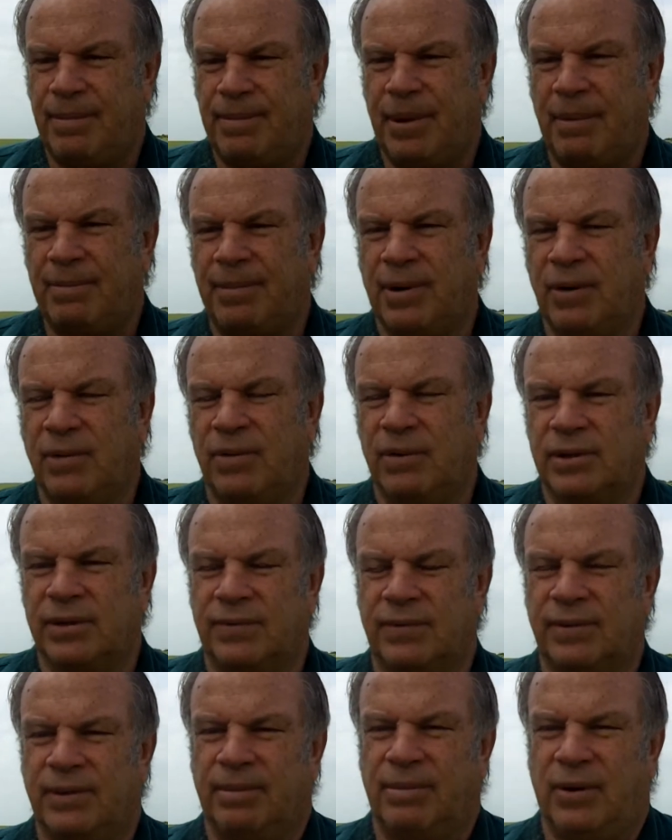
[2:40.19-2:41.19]
they're pumping
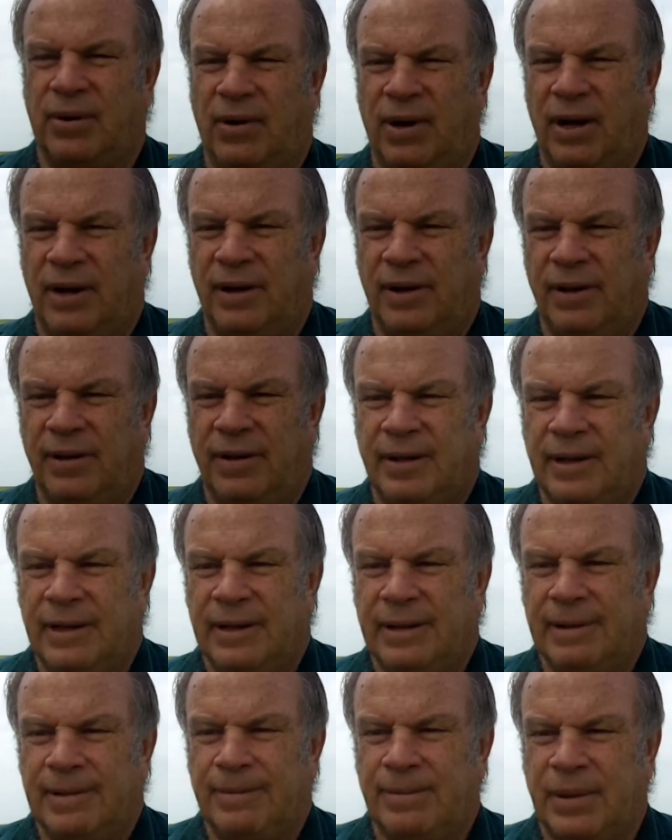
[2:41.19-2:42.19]
water from the borehole,
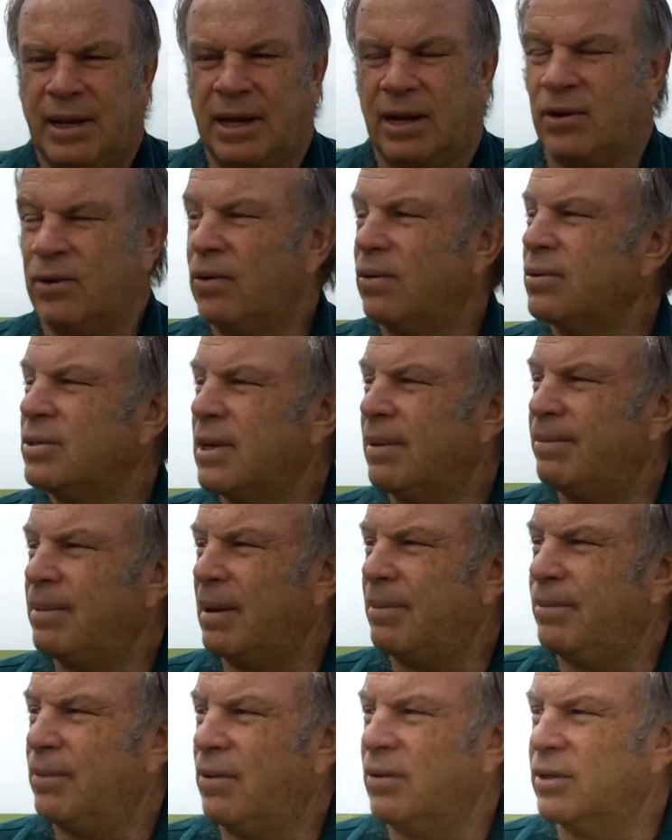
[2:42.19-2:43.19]
they can also
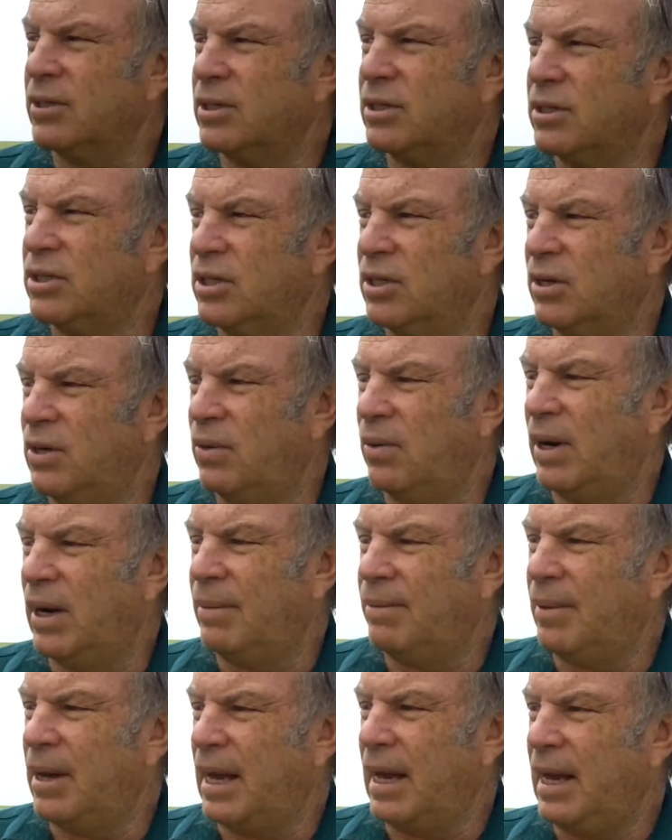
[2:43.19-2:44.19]
pump water to
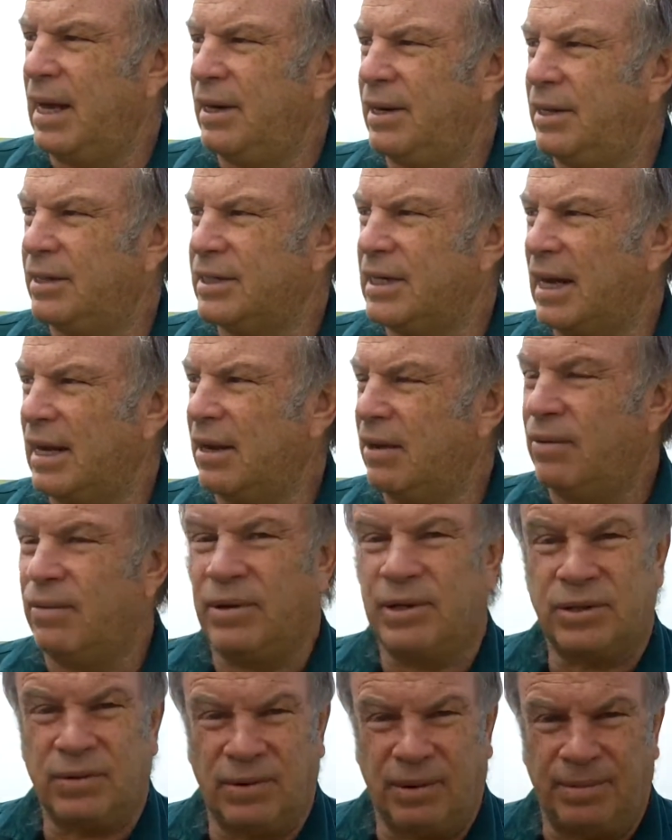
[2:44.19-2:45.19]
a header
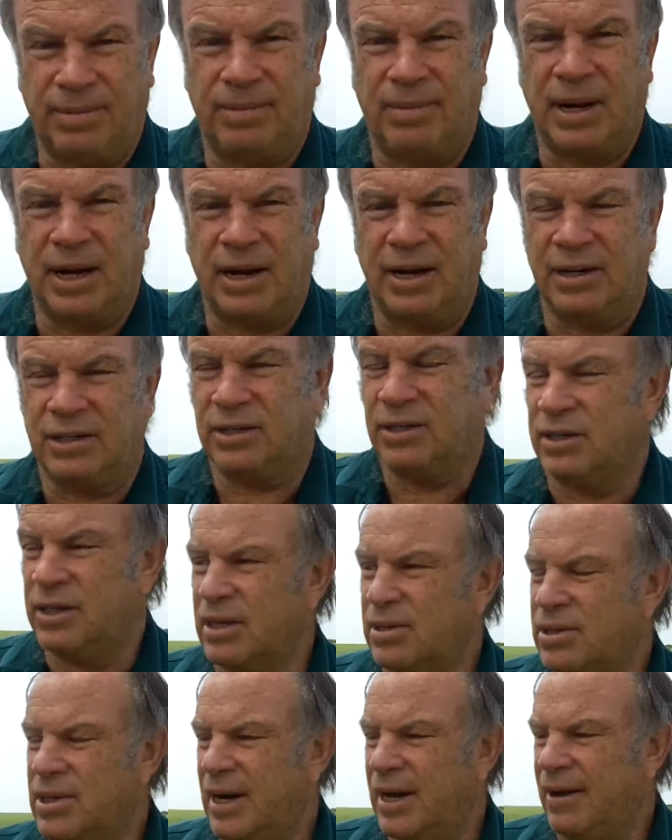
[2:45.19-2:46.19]
tank, which we'll be going to
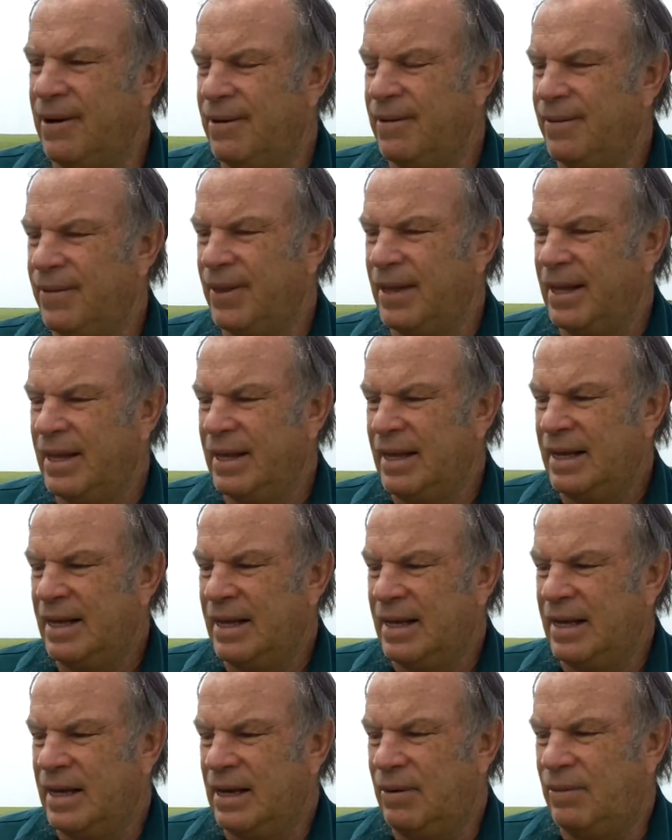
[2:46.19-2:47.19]
just now,
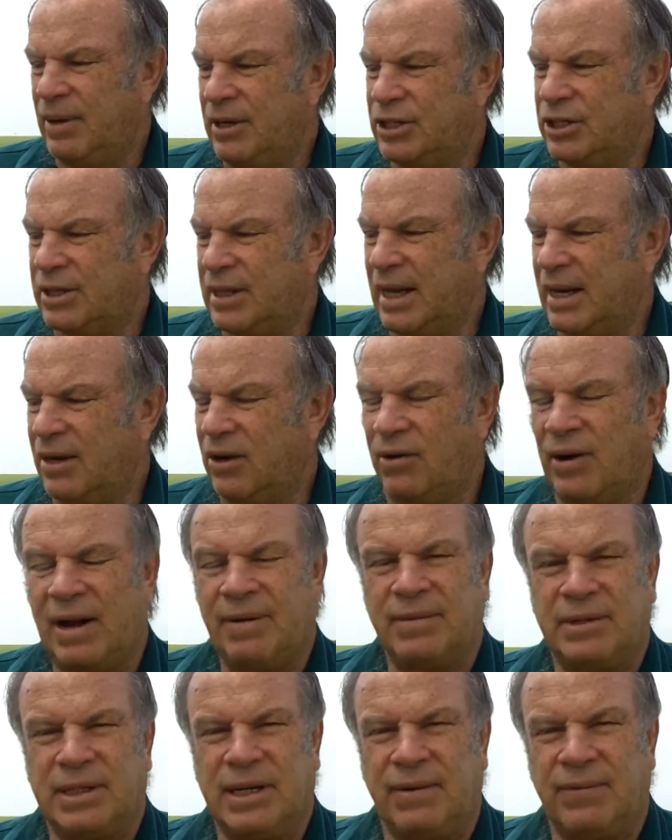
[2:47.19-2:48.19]
which then
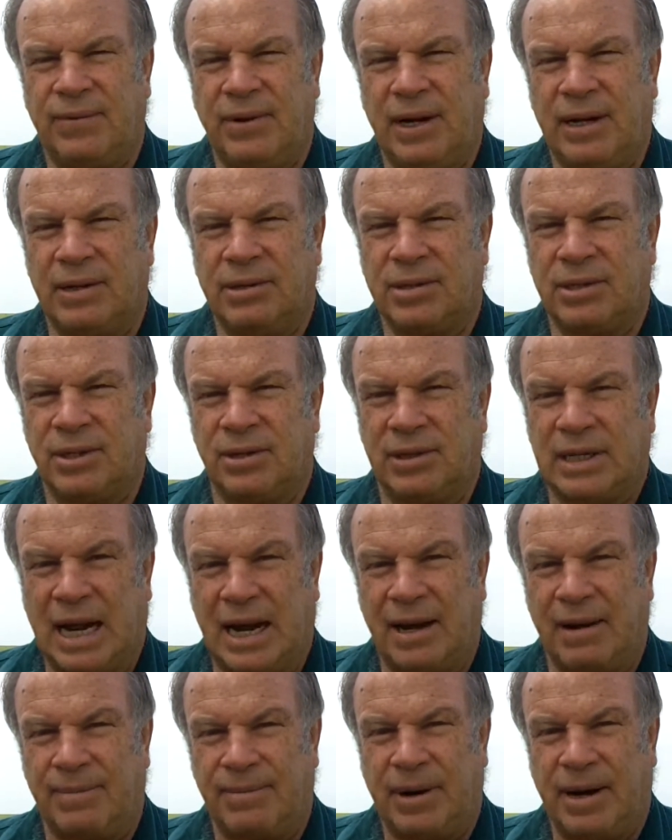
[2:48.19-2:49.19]
gravity feeds to
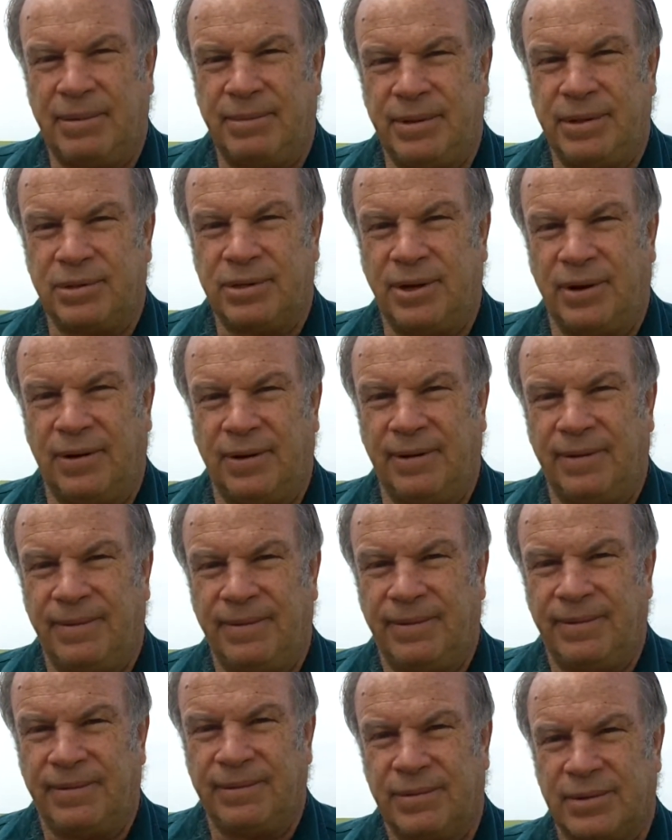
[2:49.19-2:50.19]
Talek Primary School.
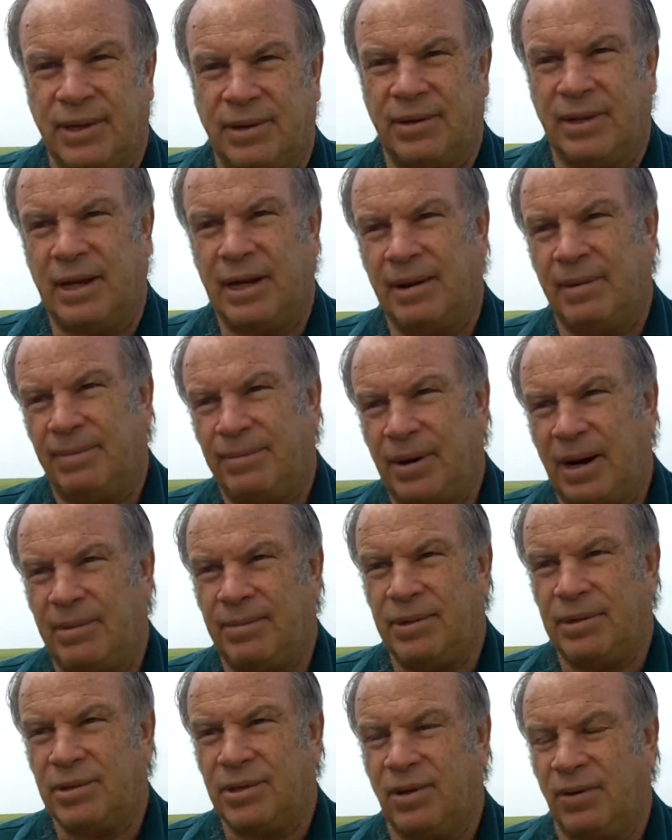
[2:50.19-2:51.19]
So the
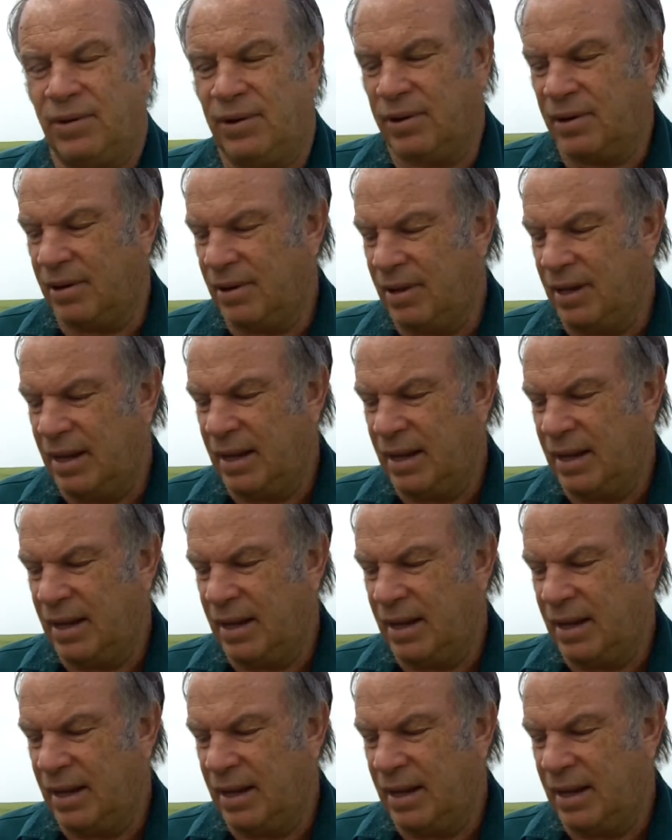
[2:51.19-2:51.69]
primary school